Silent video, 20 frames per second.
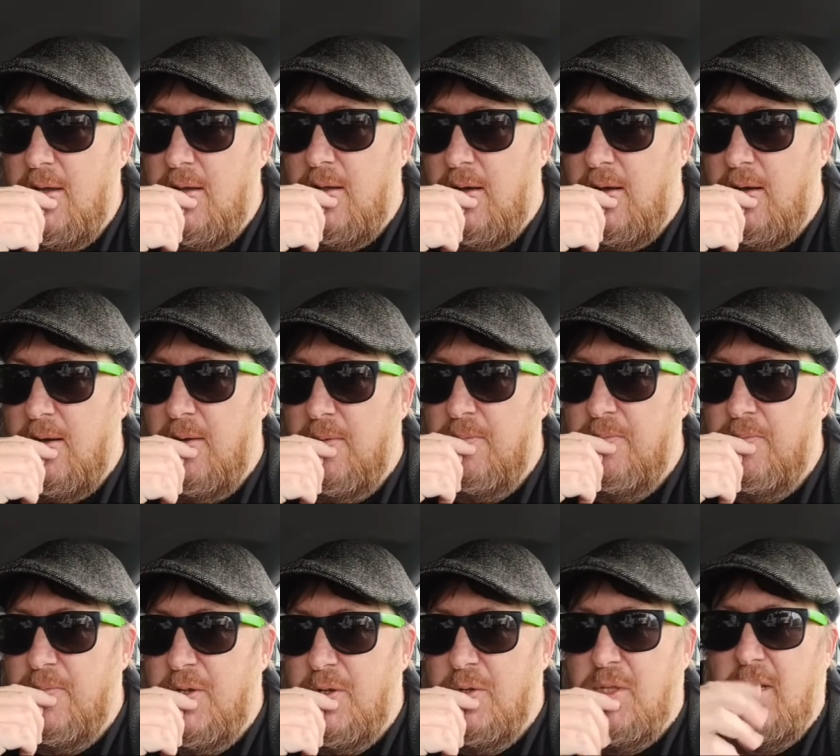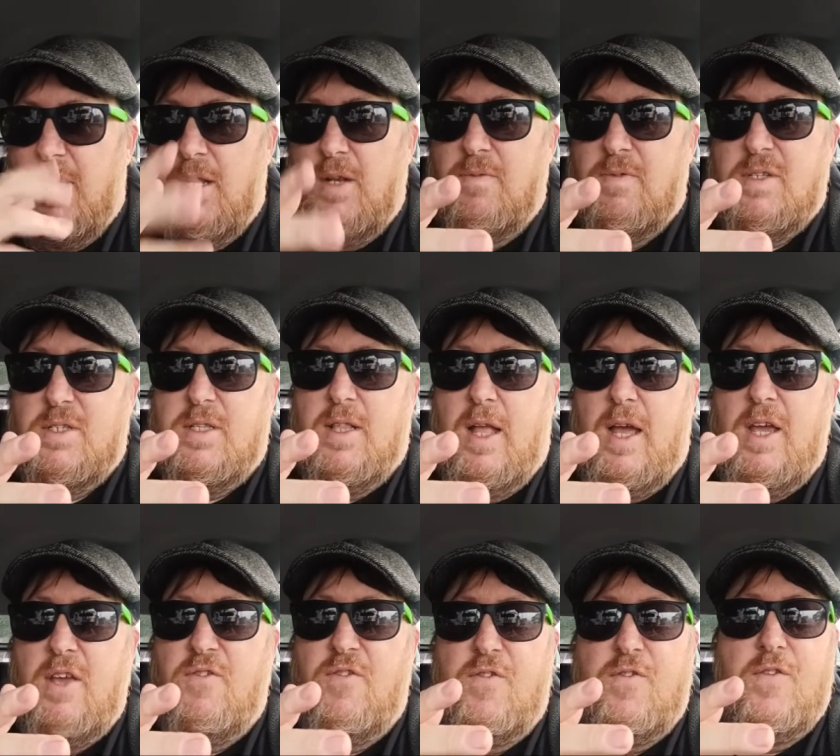um, near the end of his
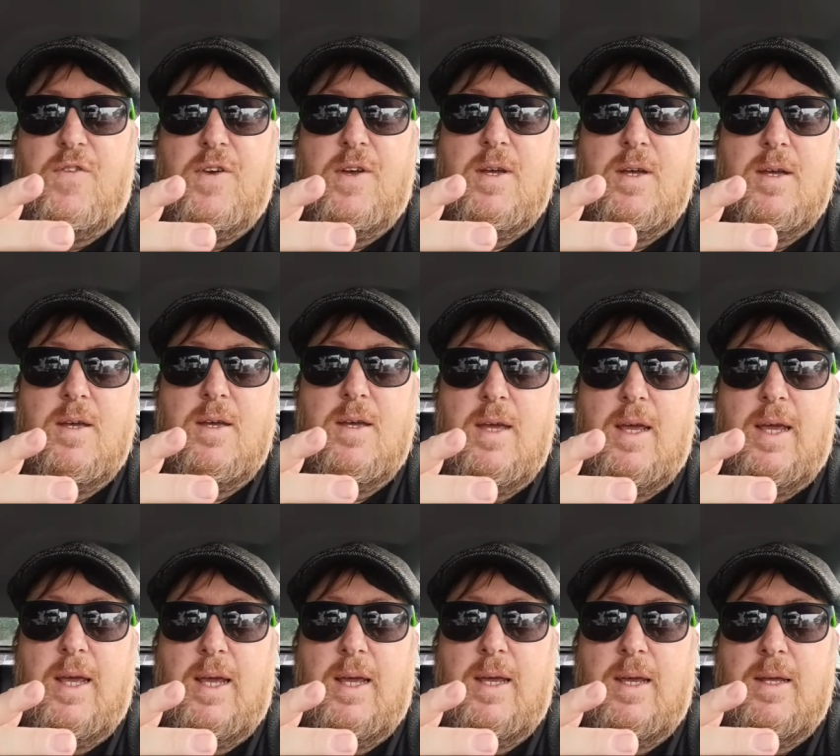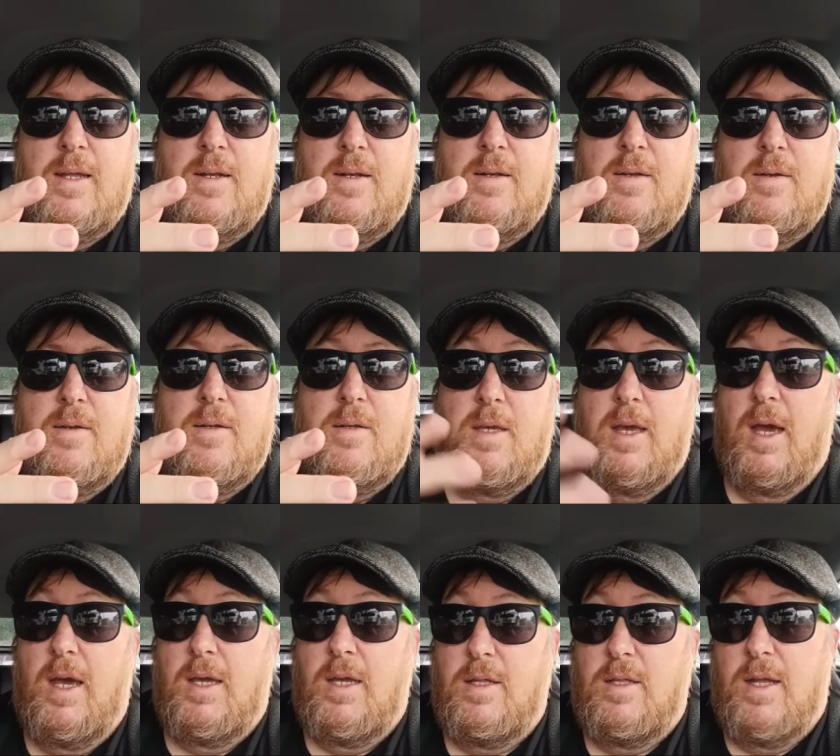life. And
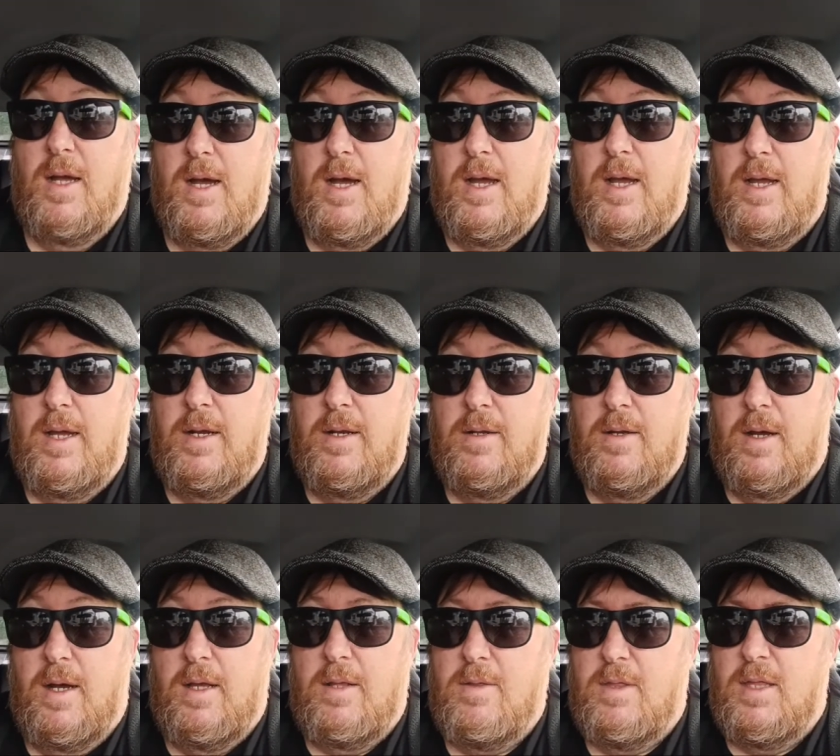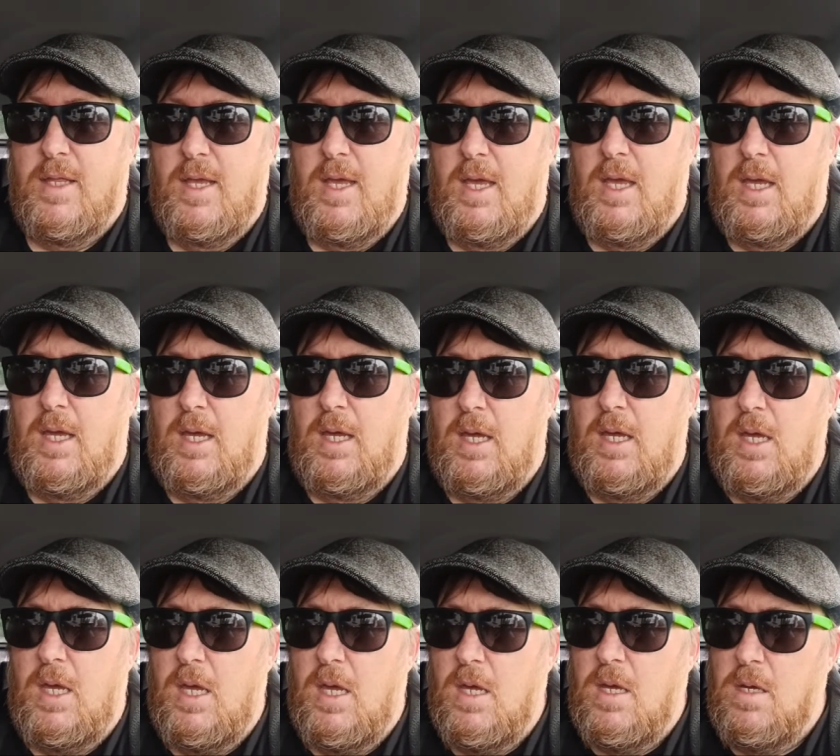yeah, he died, I
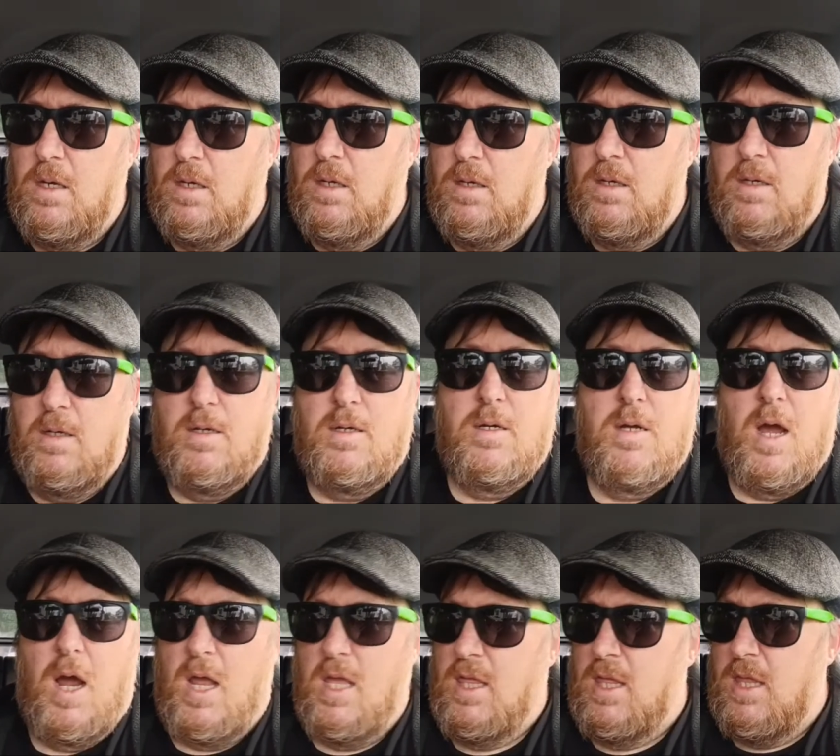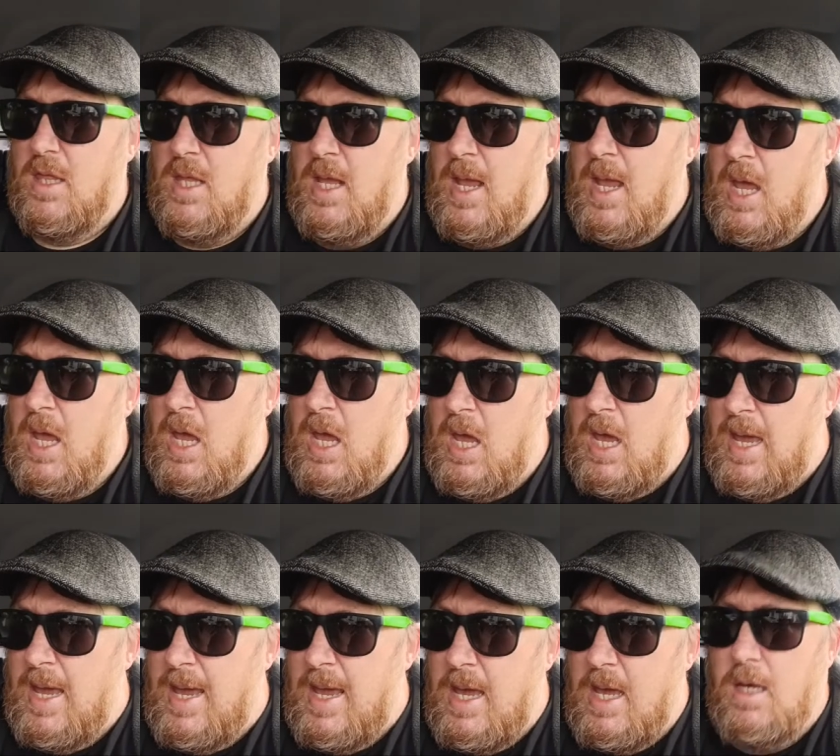think, I
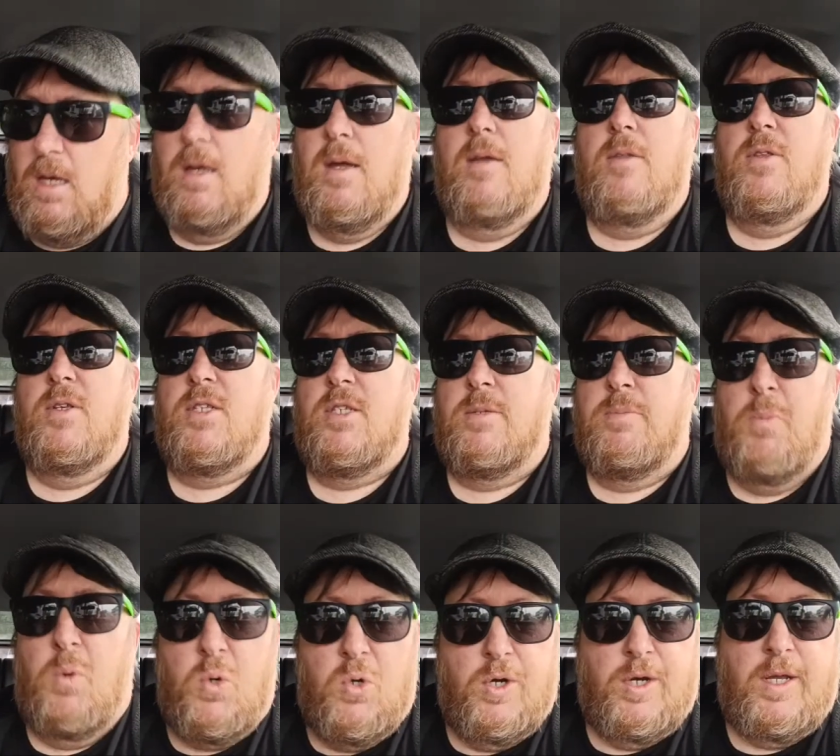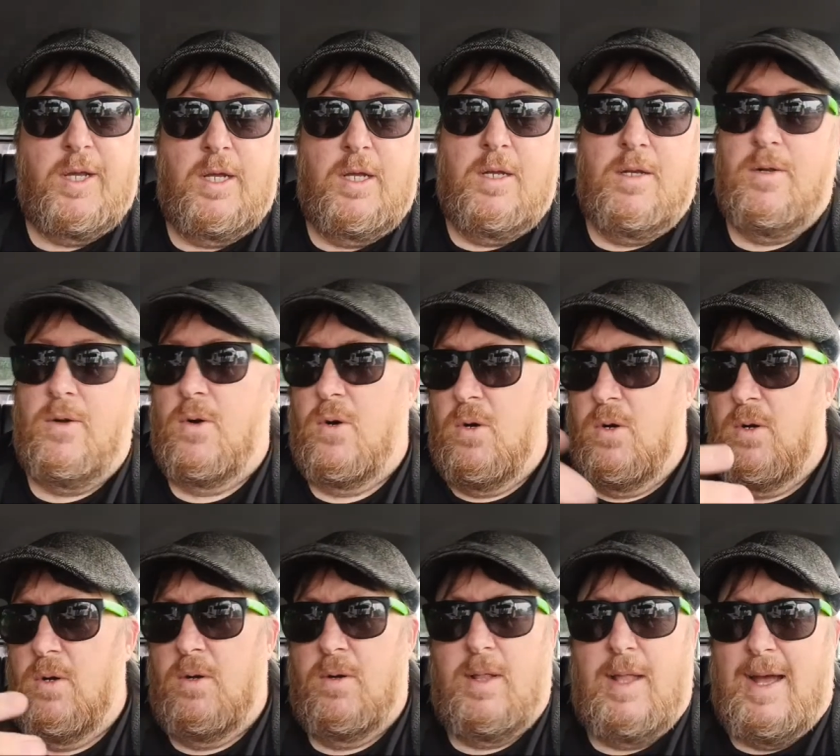think this morning
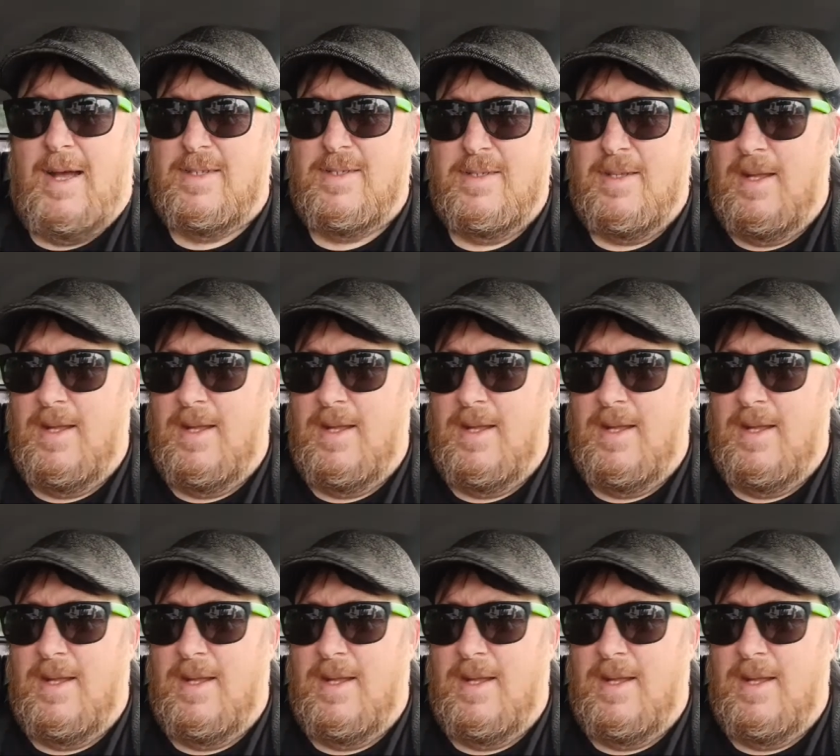or last